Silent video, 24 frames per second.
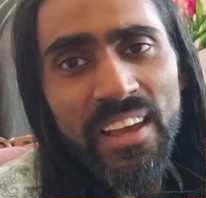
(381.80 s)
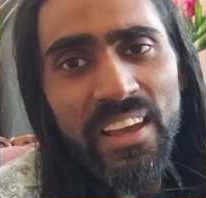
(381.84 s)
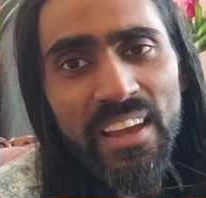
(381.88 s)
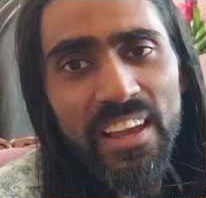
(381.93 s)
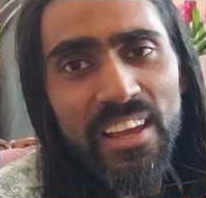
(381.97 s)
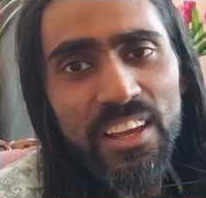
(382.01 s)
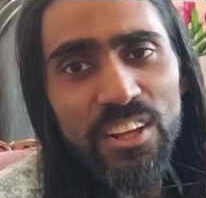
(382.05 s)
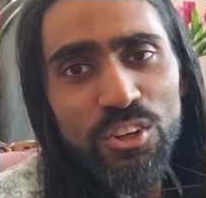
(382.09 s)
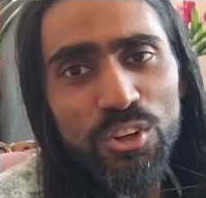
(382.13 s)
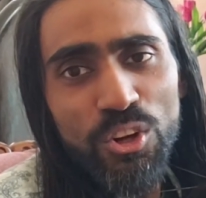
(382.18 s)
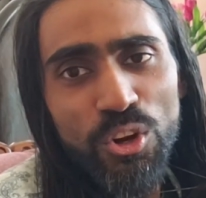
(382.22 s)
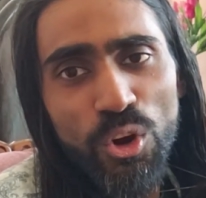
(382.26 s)

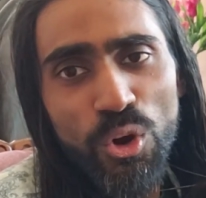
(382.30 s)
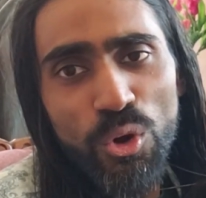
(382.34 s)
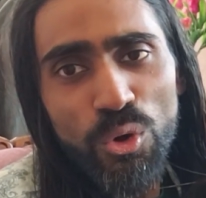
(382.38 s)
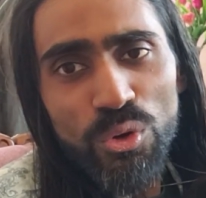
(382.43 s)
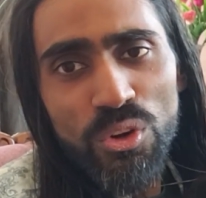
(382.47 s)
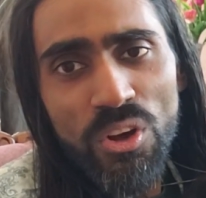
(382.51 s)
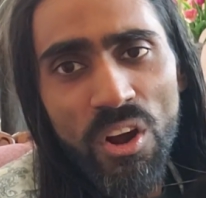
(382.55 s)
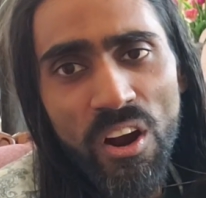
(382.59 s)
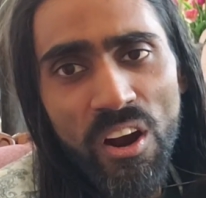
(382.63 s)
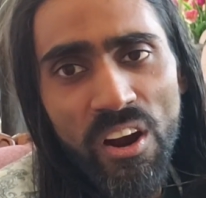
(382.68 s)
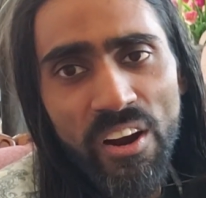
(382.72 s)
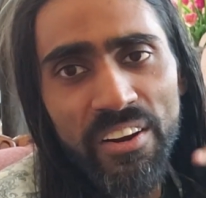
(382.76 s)
in your own
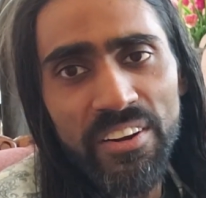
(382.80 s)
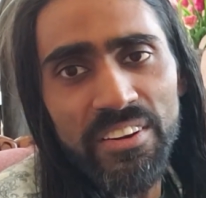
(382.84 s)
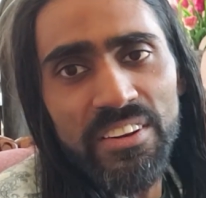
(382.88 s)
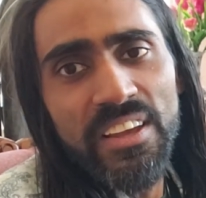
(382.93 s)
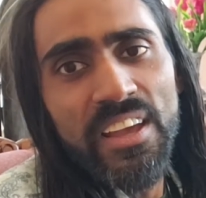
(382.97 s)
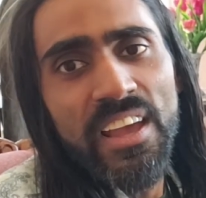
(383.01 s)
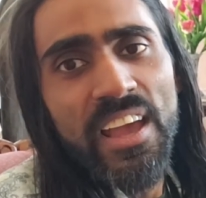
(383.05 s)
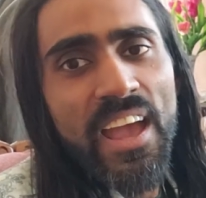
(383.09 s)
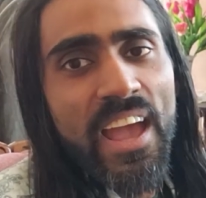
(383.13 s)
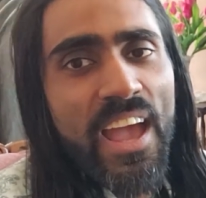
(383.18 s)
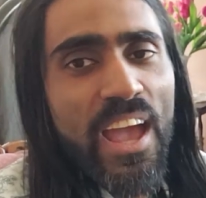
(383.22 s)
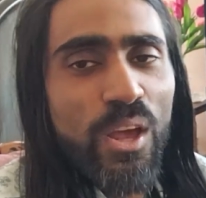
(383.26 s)
heart.
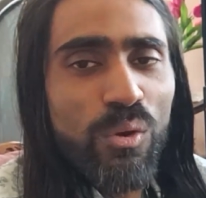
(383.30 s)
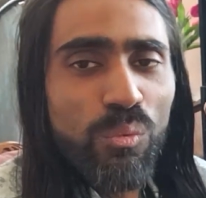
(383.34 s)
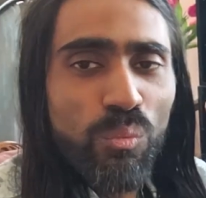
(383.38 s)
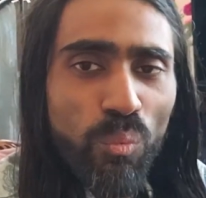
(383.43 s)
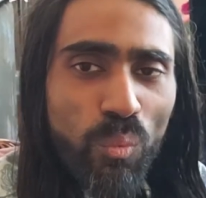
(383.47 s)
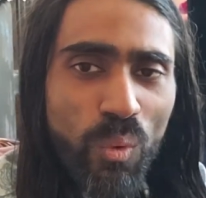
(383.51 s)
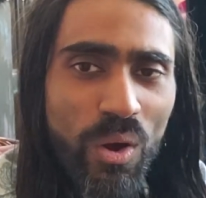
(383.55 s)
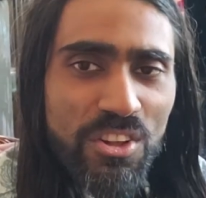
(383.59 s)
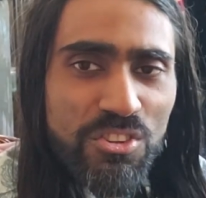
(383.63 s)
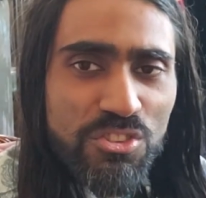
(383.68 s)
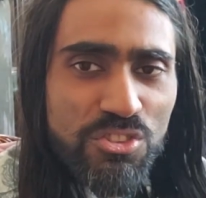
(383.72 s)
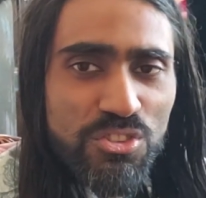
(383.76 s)
And
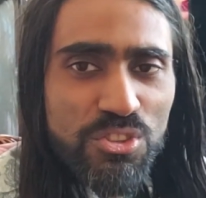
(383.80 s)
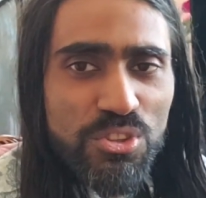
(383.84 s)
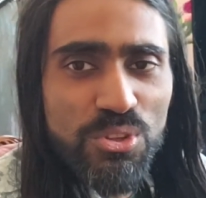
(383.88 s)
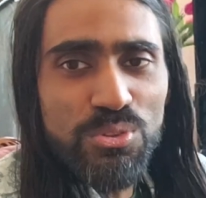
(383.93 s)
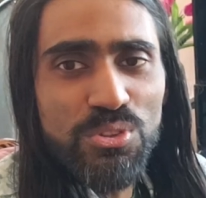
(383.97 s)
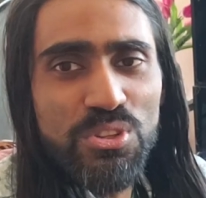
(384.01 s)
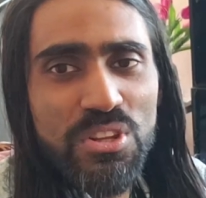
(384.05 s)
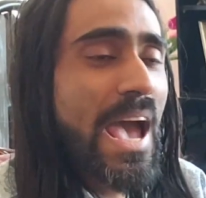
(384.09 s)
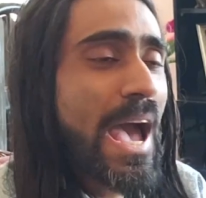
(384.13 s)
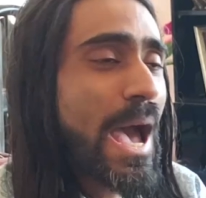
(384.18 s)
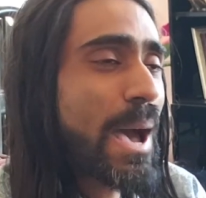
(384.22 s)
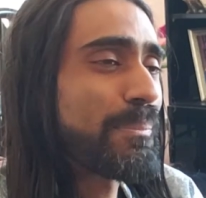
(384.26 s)
once you
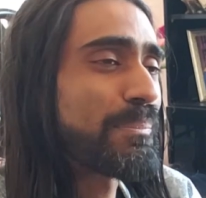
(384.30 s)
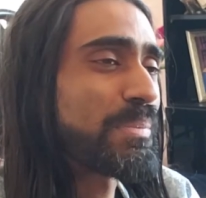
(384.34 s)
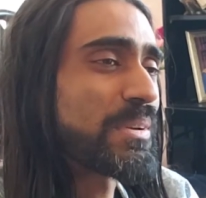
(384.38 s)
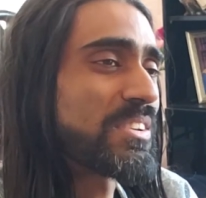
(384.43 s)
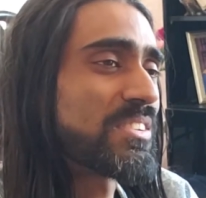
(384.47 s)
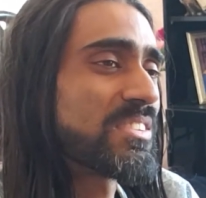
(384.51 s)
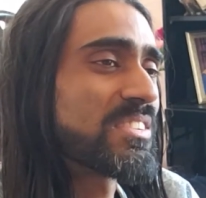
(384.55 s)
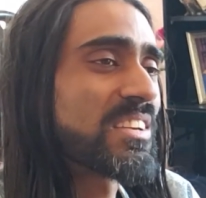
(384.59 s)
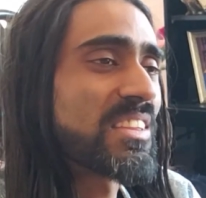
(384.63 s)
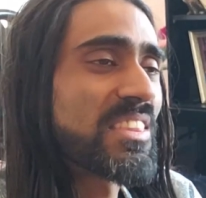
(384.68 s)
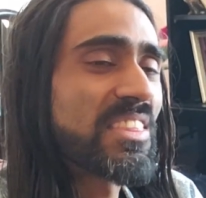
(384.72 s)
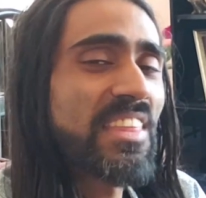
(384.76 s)
tap
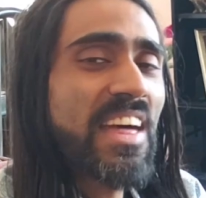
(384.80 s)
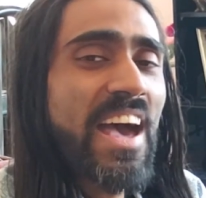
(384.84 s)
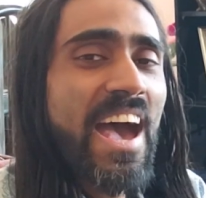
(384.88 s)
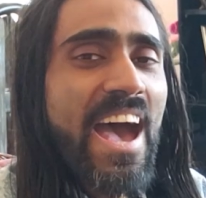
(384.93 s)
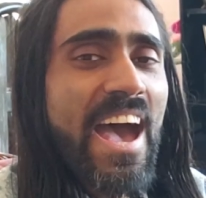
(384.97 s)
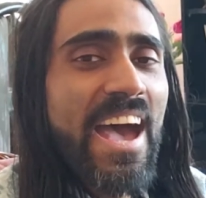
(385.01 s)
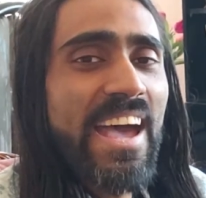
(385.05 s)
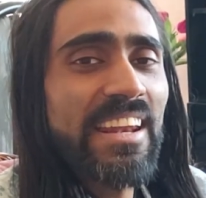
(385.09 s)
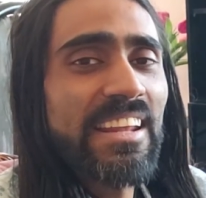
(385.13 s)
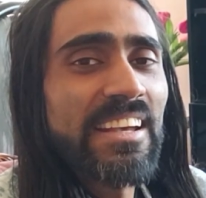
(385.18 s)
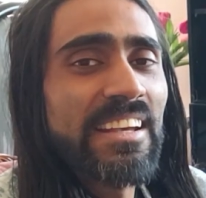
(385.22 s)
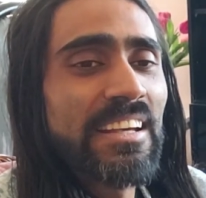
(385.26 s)
into
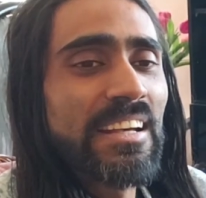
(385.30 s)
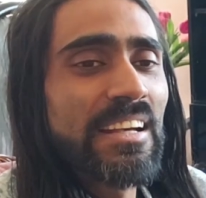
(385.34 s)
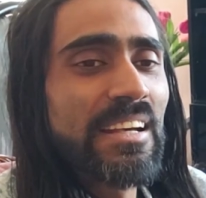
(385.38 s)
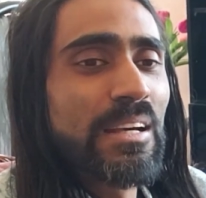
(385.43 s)
that,